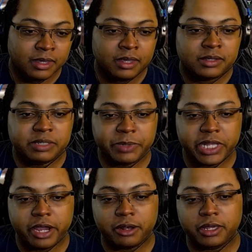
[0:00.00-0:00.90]

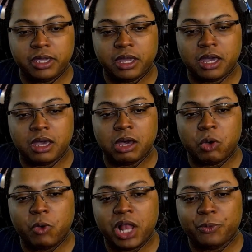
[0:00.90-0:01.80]
Similarly,
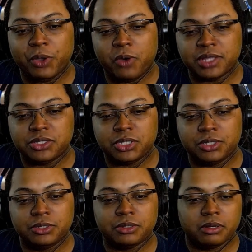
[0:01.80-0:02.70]
while we want you